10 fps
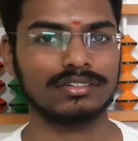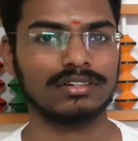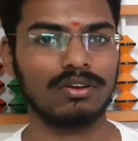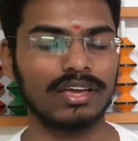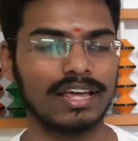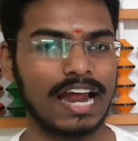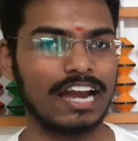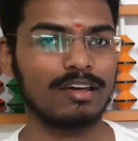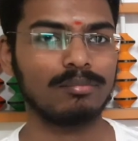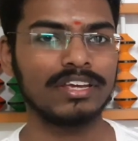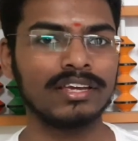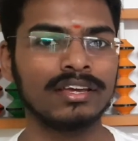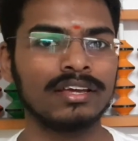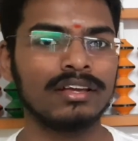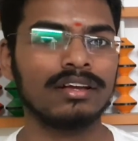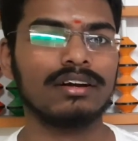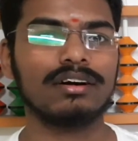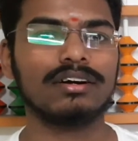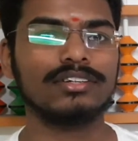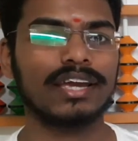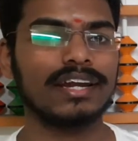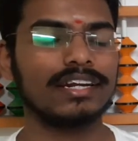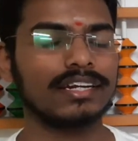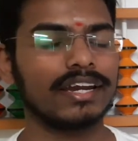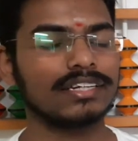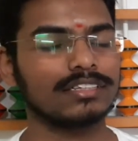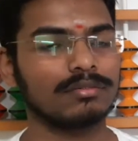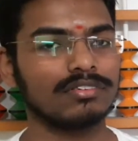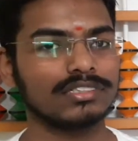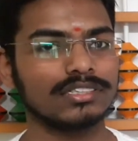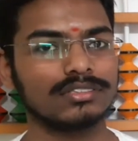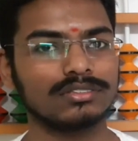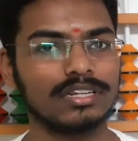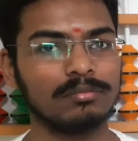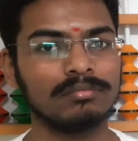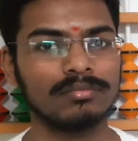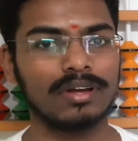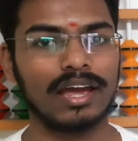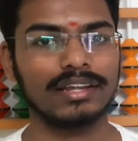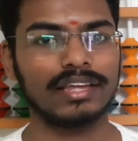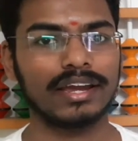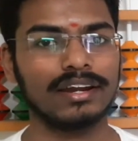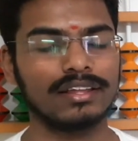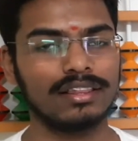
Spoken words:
Okay, randomly you can dictate some questions to them and they can tell the